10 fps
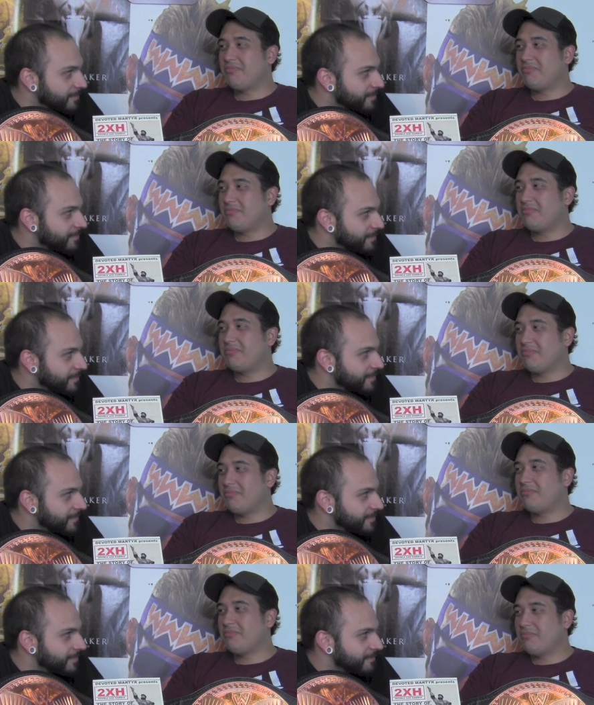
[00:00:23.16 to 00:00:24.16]

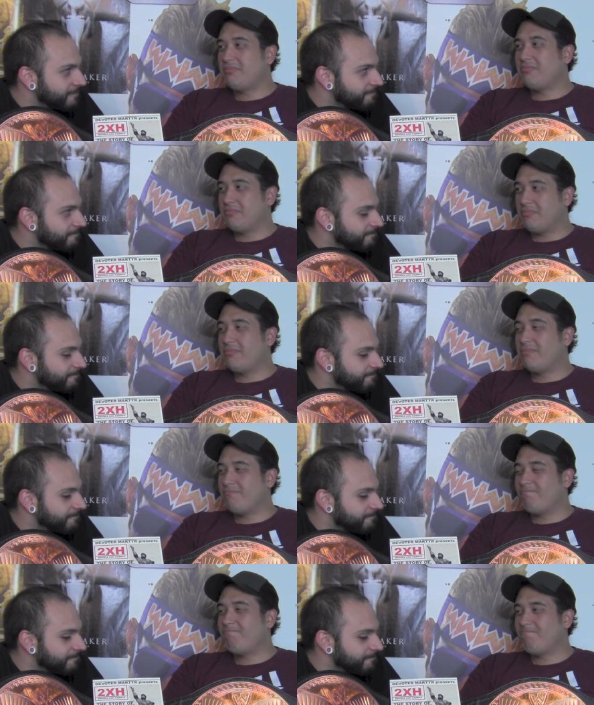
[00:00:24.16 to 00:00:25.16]

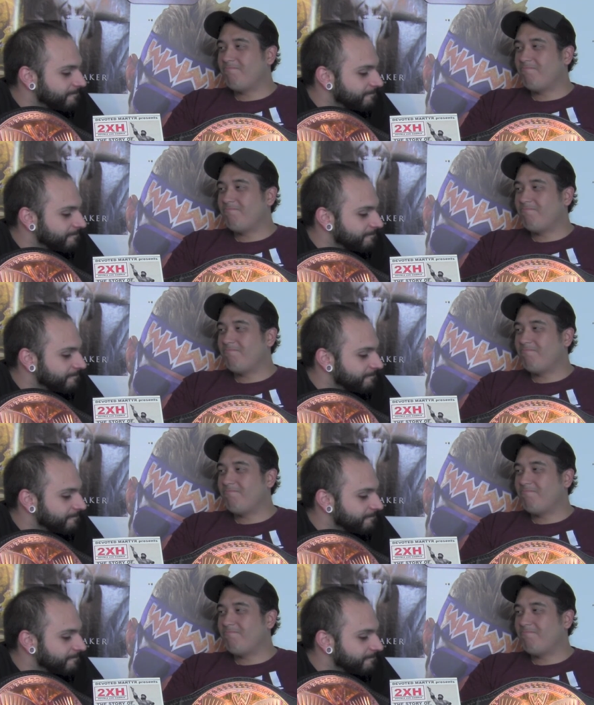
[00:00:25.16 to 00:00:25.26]
(silence)